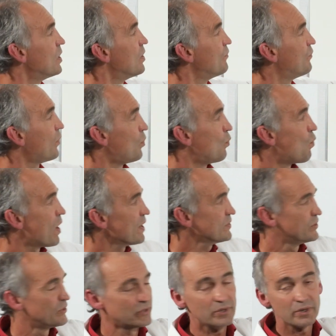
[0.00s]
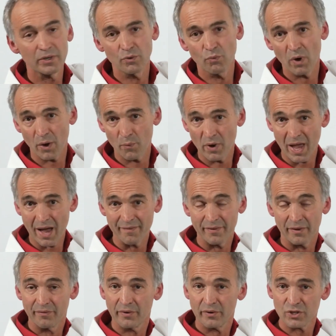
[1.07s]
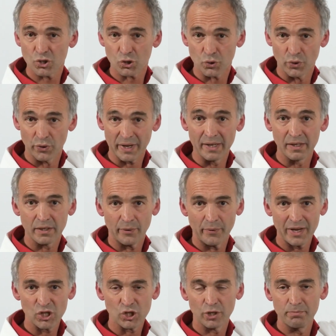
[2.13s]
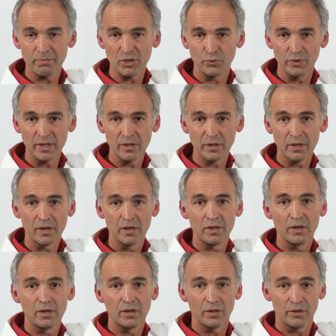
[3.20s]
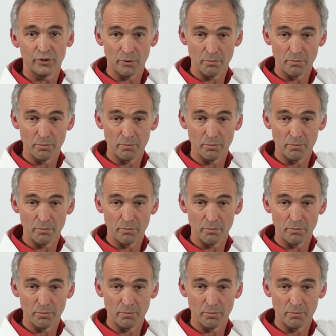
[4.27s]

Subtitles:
For water, where we have very strong interaction between the